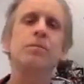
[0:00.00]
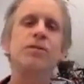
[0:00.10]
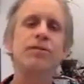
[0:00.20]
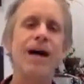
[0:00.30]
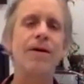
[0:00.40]
to
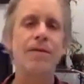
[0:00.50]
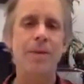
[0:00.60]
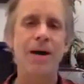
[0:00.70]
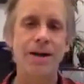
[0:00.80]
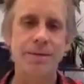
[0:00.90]
move down the
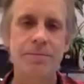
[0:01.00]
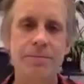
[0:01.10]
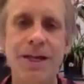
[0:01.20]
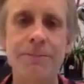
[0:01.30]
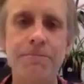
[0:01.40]
body,
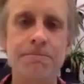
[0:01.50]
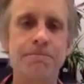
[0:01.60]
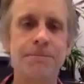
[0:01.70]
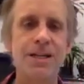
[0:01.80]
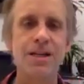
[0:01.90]
okay?
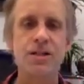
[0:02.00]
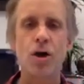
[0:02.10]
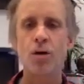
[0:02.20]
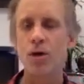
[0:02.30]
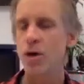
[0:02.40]

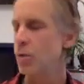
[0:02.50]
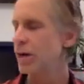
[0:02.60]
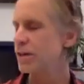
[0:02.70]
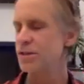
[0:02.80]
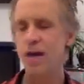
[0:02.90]
So we're
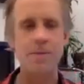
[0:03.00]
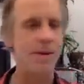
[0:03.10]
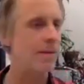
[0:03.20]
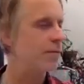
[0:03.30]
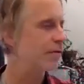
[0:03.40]
going to start
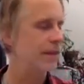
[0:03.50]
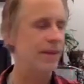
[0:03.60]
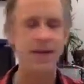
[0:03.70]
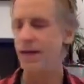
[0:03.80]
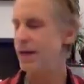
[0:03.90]
by moving the
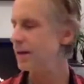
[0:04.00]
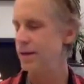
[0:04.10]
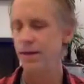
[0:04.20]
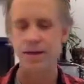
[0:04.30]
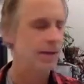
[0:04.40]
head,
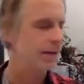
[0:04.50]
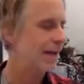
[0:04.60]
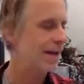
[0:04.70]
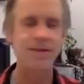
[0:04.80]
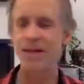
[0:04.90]

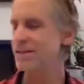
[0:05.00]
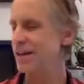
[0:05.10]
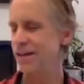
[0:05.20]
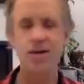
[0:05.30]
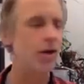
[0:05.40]
kind of like
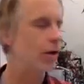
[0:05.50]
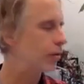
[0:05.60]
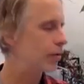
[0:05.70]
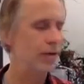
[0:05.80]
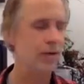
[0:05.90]
saying
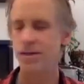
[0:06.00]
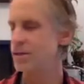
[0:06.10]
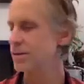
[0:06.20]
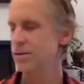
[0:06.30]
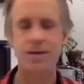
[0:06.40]
no,
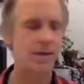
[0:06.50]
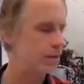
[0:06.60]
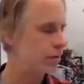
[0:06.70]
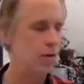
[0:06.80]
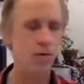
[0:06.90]
this
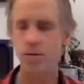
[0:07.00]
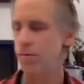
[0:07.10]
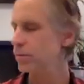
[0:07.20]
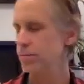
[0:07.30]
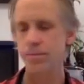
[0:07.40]

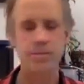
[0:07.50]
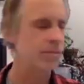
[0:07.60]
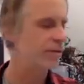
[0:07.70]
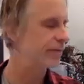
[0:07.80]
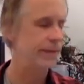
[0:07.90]
no
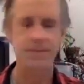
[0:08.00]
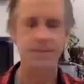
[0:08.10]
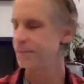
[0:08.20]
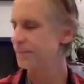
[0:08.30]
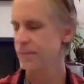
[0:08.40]
movement.
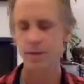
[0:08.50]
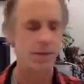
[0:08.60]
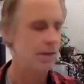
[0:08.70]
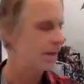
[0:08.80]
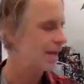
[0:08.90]

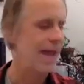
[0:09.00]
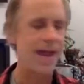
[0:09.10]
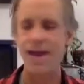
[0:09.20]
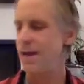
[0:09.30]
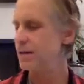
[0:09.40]

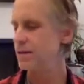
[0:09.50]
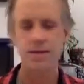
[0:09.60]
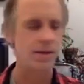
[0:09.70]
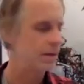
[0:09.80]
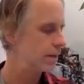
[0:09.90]
And
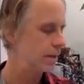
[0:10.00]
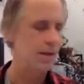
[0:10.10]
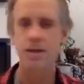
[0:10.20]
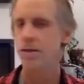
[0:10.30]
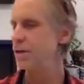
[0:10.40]

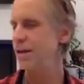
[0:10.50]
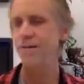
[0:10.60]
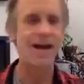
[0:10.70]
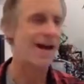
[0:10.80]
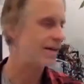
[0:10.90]
you can have
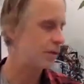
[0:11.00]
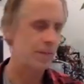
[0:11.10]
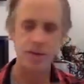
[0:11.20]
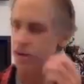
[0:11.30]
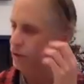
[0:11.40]
the eyes
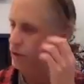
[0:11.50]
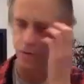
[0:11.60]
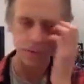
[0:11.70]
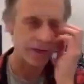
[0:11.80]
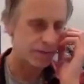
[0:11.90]
open or closed,
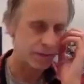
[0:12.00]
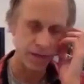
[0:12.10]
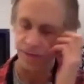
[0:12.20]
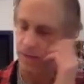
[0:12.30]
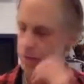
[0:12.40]
whatever's
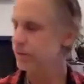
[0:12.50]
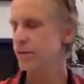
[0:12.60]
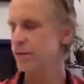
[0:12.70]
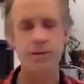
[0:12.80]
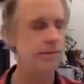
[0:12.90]
comfortable
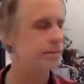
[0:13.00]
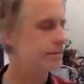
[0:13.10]
for you.